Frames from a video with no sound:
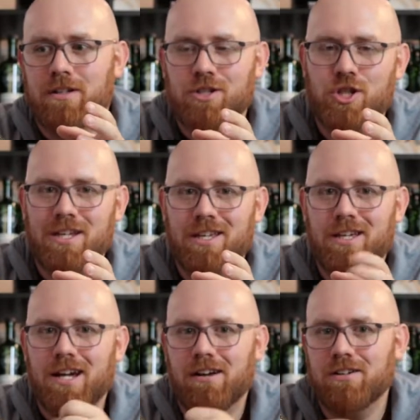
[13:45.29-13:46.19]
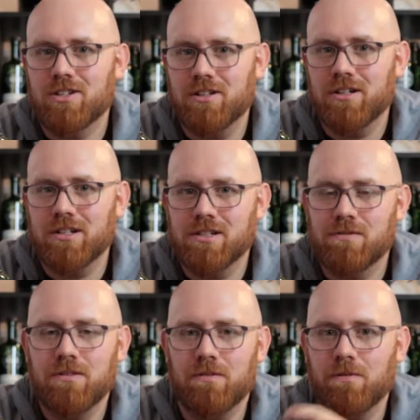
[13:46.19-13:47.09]
cheeky character
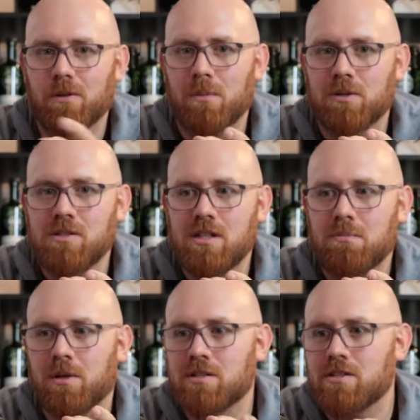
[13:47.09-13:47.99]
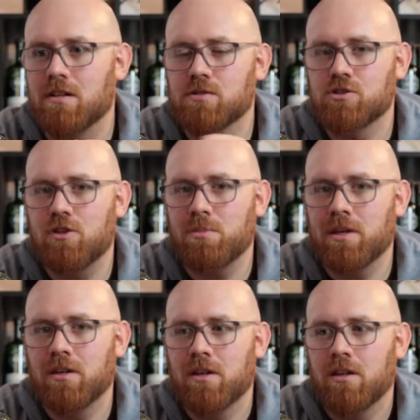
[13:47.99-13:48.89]
as the Full Monty, but instead of stripping,